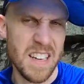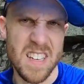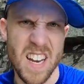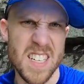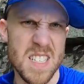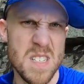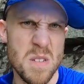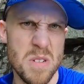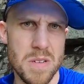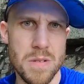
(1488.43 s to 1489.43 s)
connected
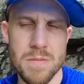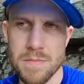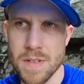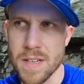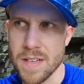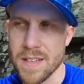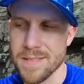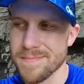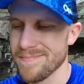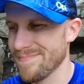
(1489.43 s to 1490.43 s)
to
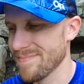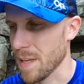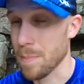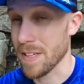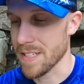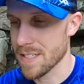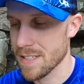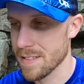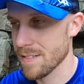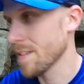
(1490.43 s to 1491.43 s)
a
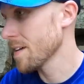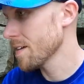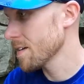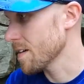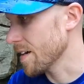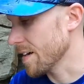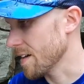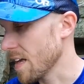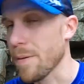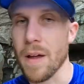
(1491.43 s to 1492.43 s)
place.
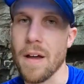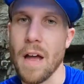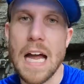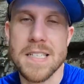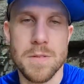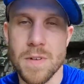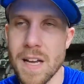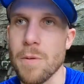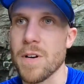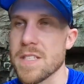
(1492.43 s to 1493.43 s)
Anyway, I just
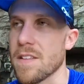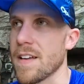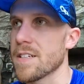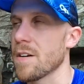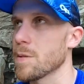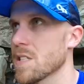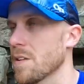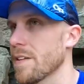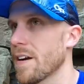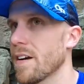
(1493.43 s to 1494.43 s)
kind of want to see if that trail was
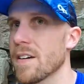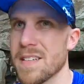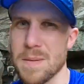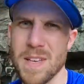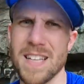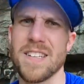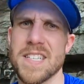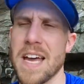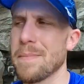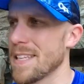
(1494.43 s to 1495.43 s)
still there because I'm killing
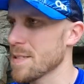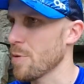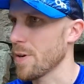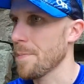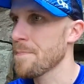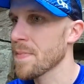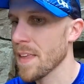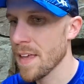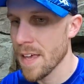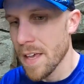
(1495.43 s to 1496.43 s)
time at this point.
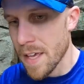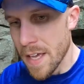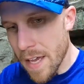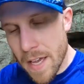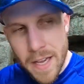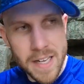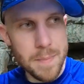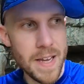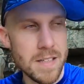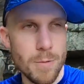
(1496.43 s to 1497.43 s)
And I get
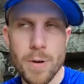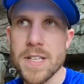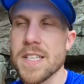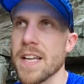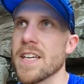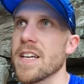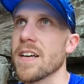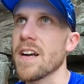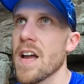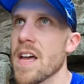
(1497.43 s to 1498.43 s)
back in the woods and I
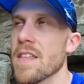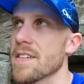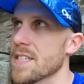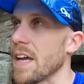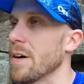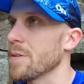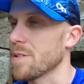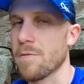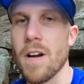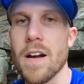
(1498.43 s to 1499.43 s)
hear the sound
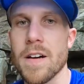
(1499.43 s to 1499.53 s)
of